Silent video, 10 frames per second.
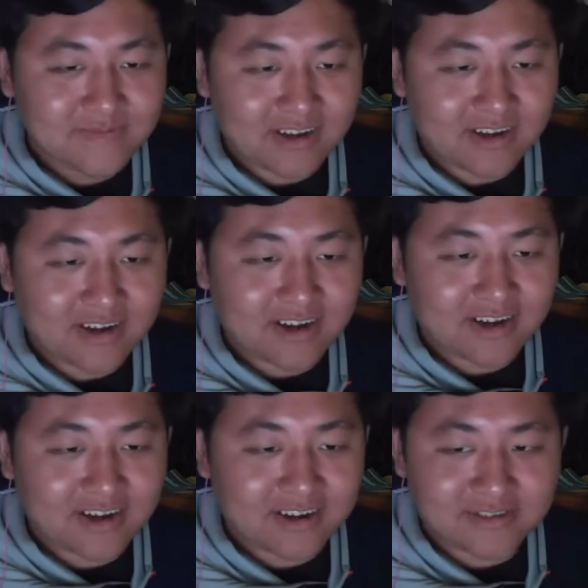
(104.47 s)

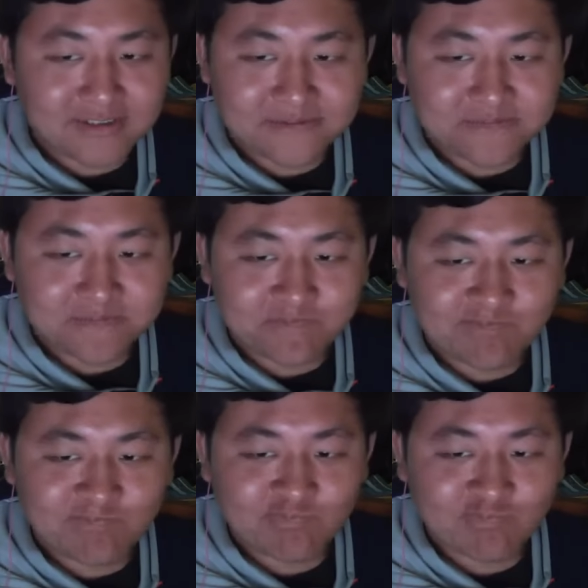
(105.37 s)

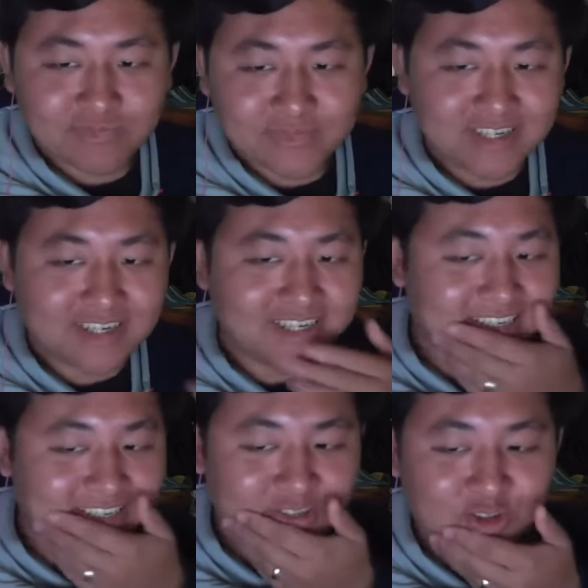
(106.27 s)
Um.
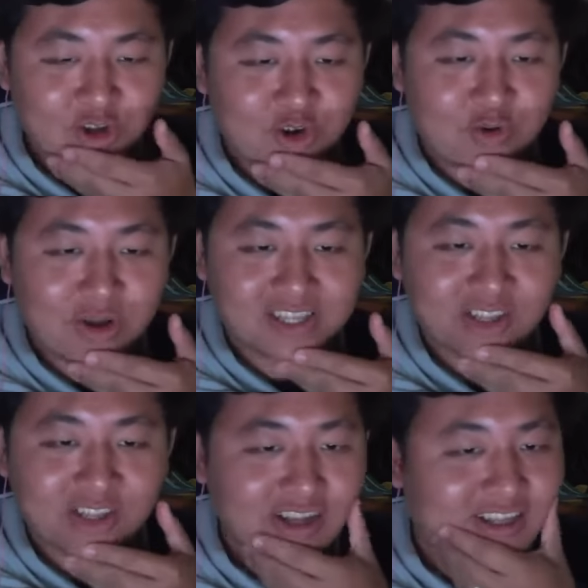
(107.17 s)
Uh, no, I did
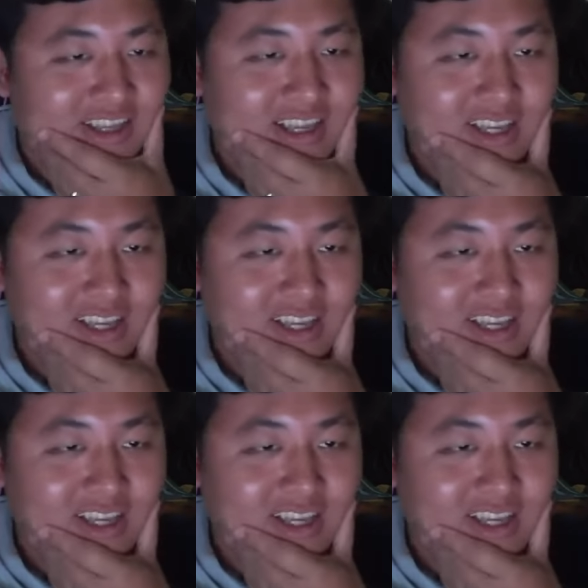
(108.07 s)
not click